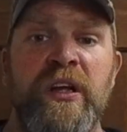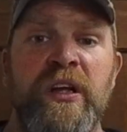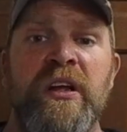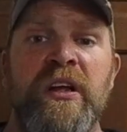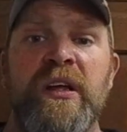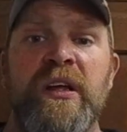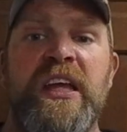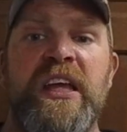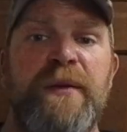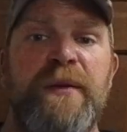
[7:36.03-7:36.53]

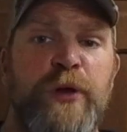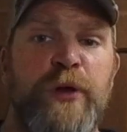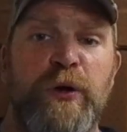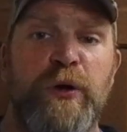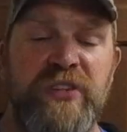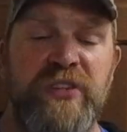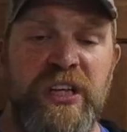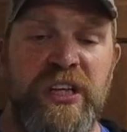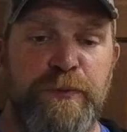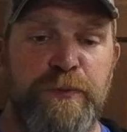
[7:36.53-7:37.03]
Keep
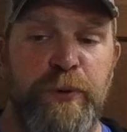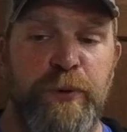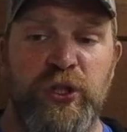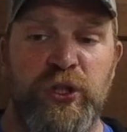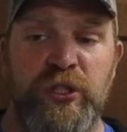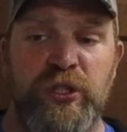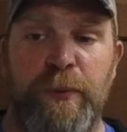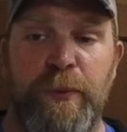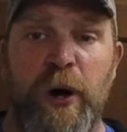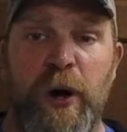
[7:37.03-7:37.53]
those knees
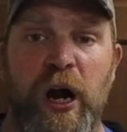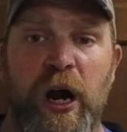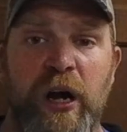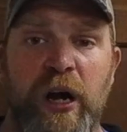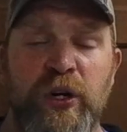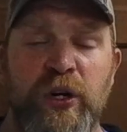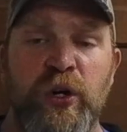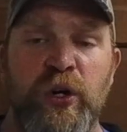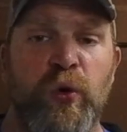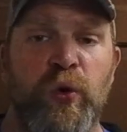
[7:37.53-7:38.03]
pushed
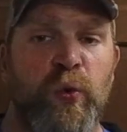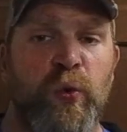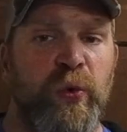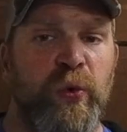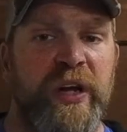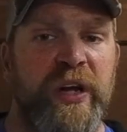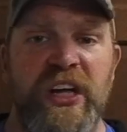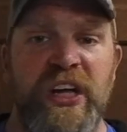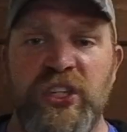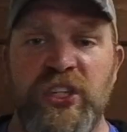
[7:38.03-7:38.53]
apart,
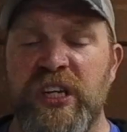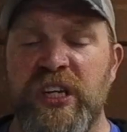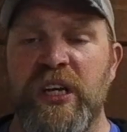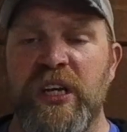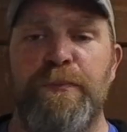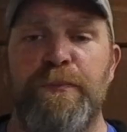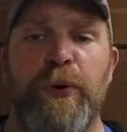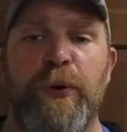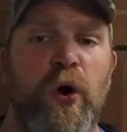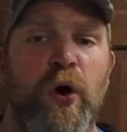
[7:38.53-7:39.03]
reaching
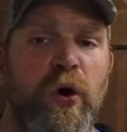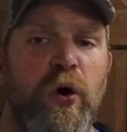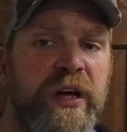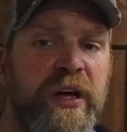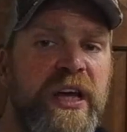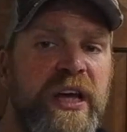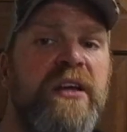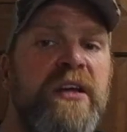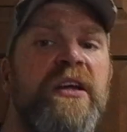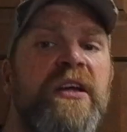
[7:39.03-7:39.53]
and
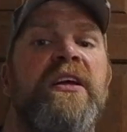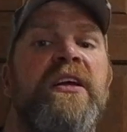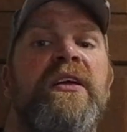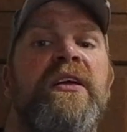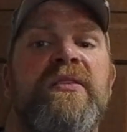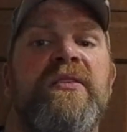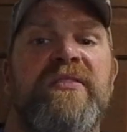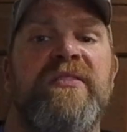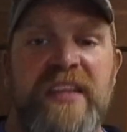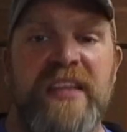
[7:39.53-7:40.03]
pulling.
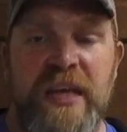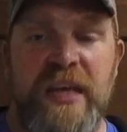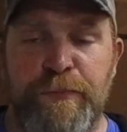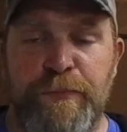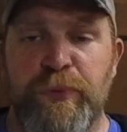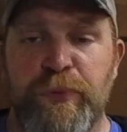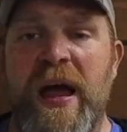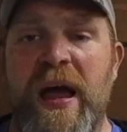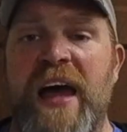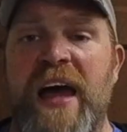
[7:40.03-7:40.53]
Deep
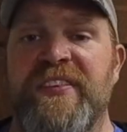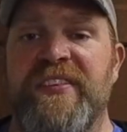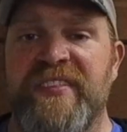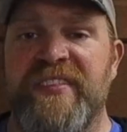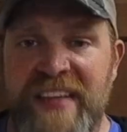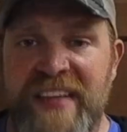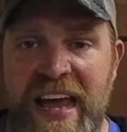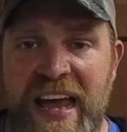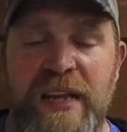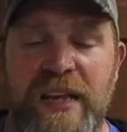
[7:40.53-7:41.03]
breaths,
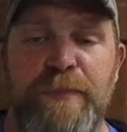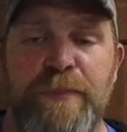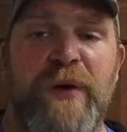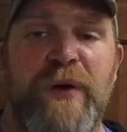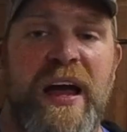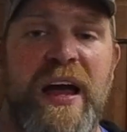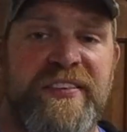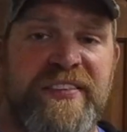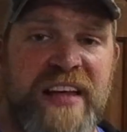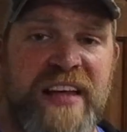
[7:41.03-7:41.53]
steady
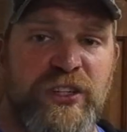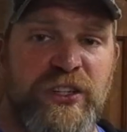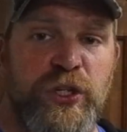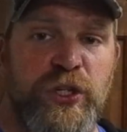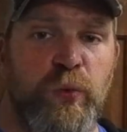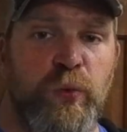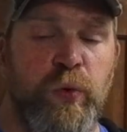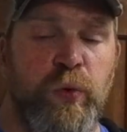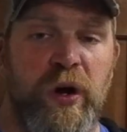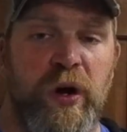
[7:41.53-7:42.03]
breaths as
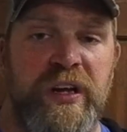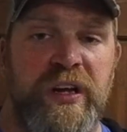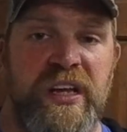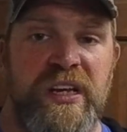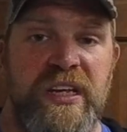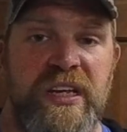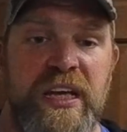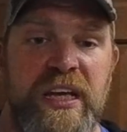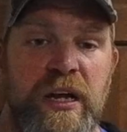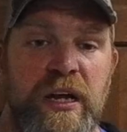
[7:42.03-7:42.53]
you're working
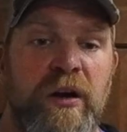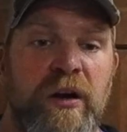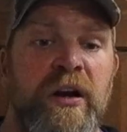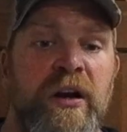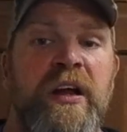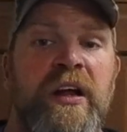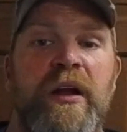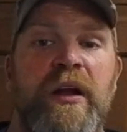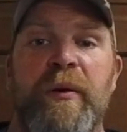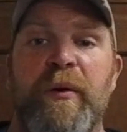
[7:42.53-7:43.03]
here.
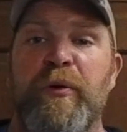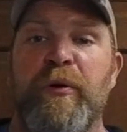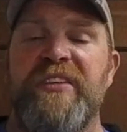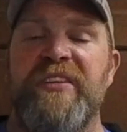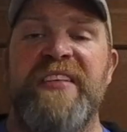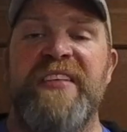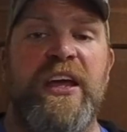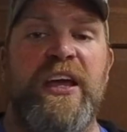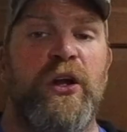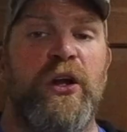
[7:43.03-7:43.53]
And remember, we're going to
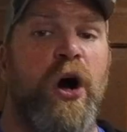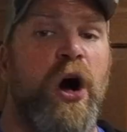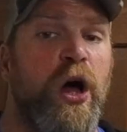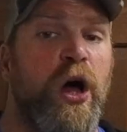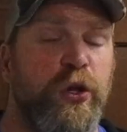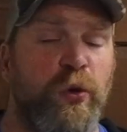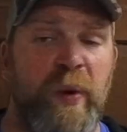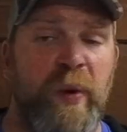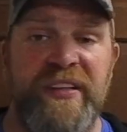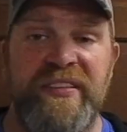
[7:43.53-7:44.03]
take it all
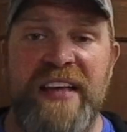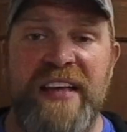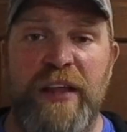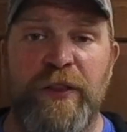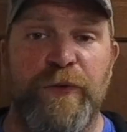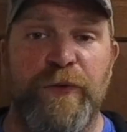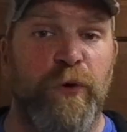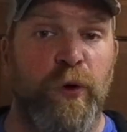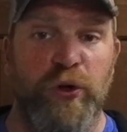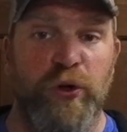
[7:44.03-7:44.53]
the way down
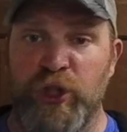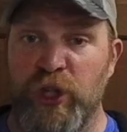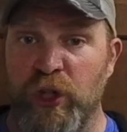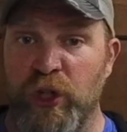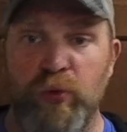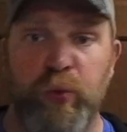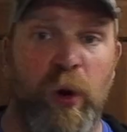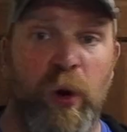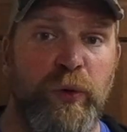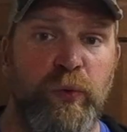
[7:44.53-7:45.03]
the floor.
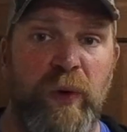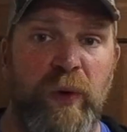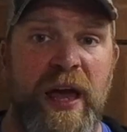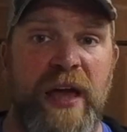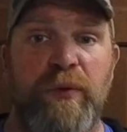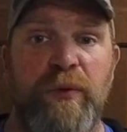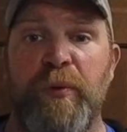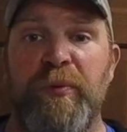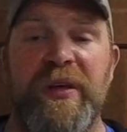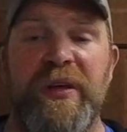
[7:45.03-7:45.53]
Just one way.
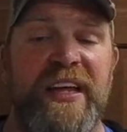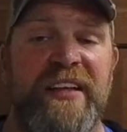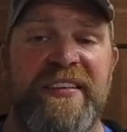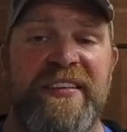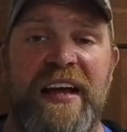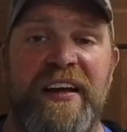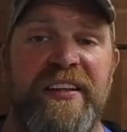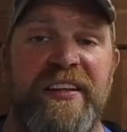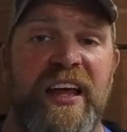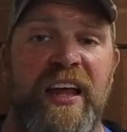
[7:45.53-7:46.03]
When we get
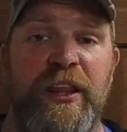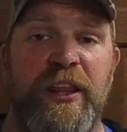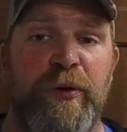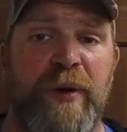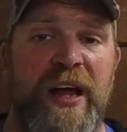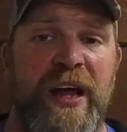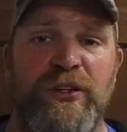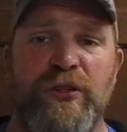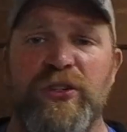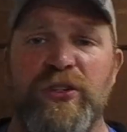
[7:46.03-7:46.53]
down to the other
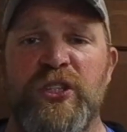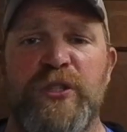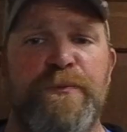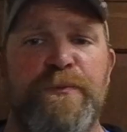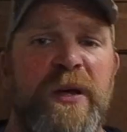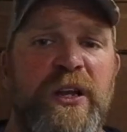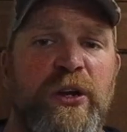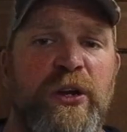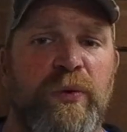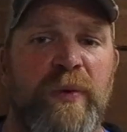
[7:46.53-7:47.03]
end, you just
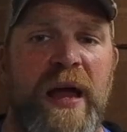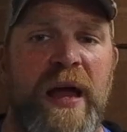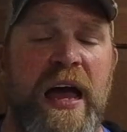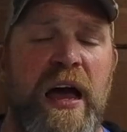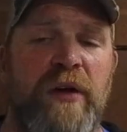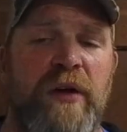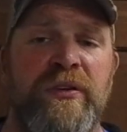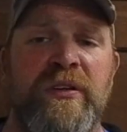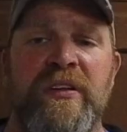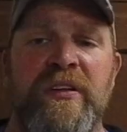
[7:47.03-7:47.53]
spin it
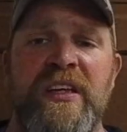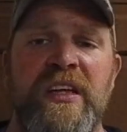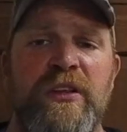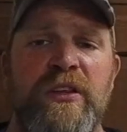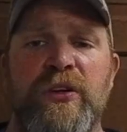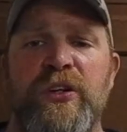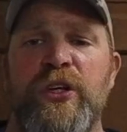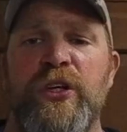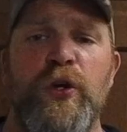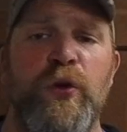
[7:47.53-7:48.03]
around.
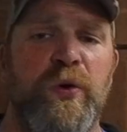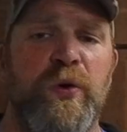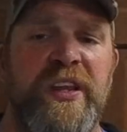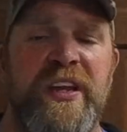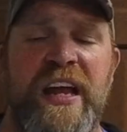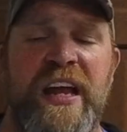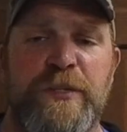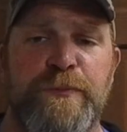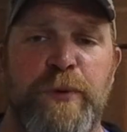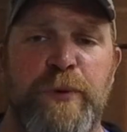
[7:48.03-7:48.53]
Either you or the
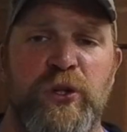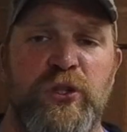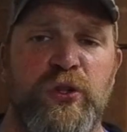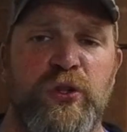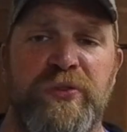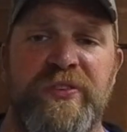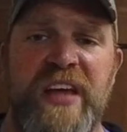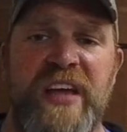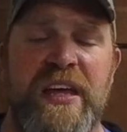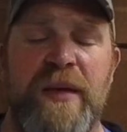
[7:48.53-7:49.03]
next person
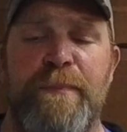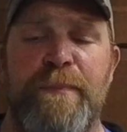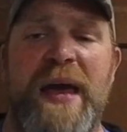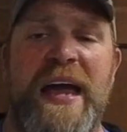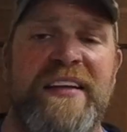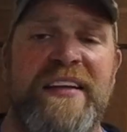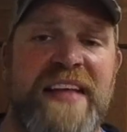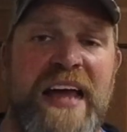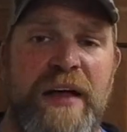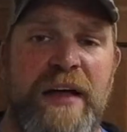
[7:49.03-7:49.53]
will take it
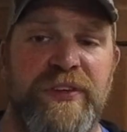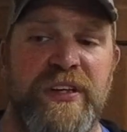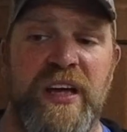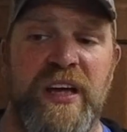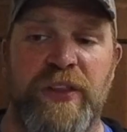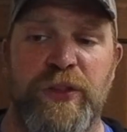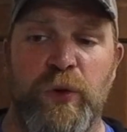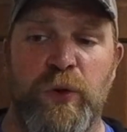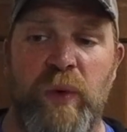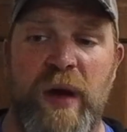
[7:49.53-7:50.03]
back down the
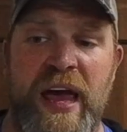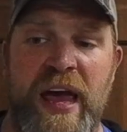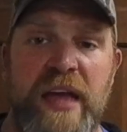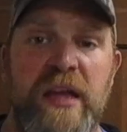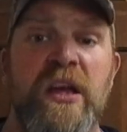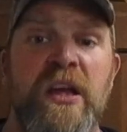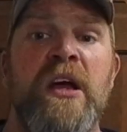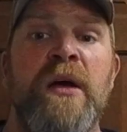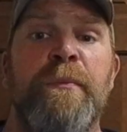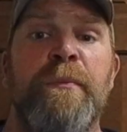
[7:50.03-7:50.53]
other
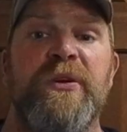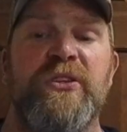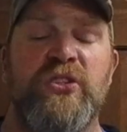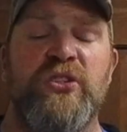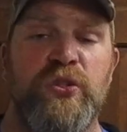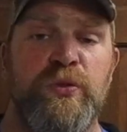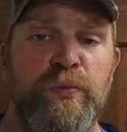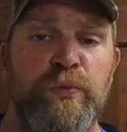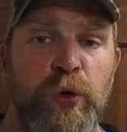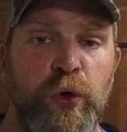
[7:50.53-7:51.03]
way. But
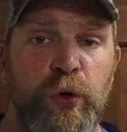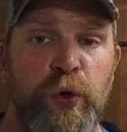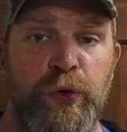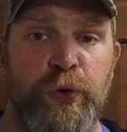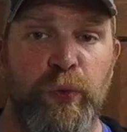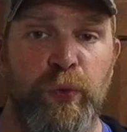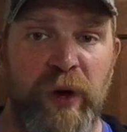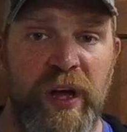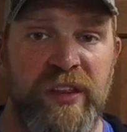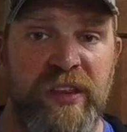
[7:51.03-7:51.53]
smooth
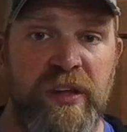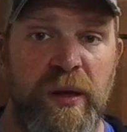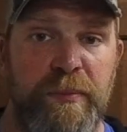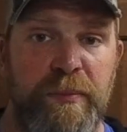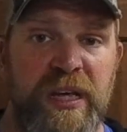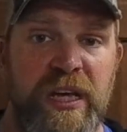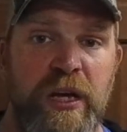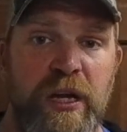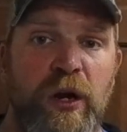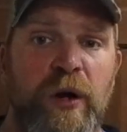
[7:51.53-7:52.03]
rhythm
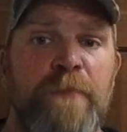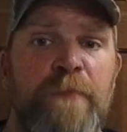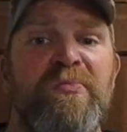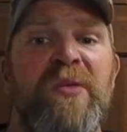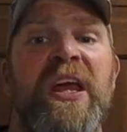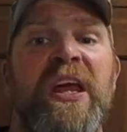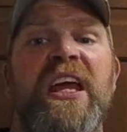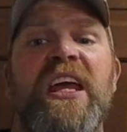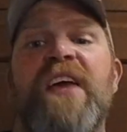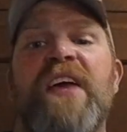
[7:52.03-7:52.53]
here.
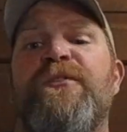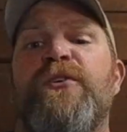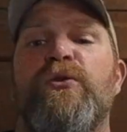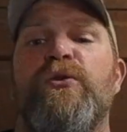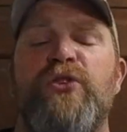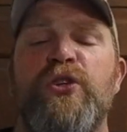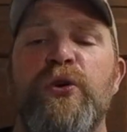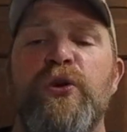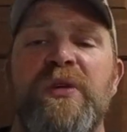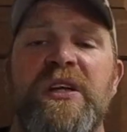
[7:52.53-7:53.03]
If you
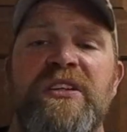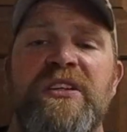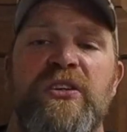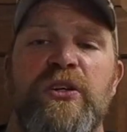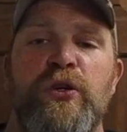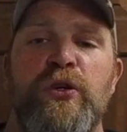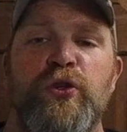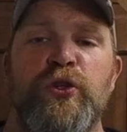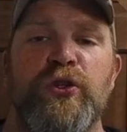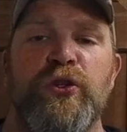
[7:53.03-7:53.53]
do need to
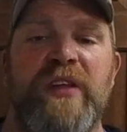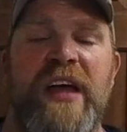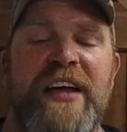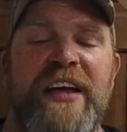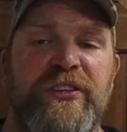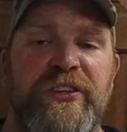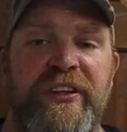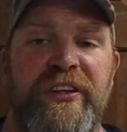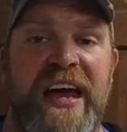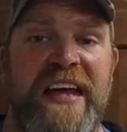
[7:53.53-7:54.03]
use your
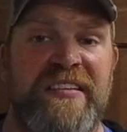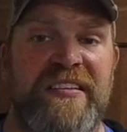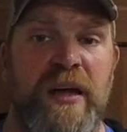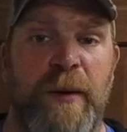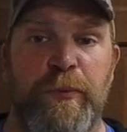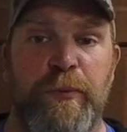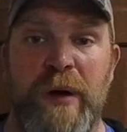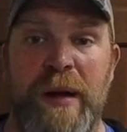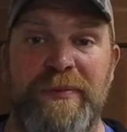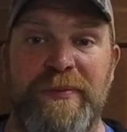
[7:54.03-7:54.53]
legs on the last
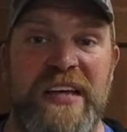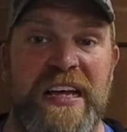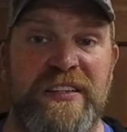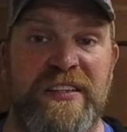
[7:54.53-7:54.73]
couple reps, that's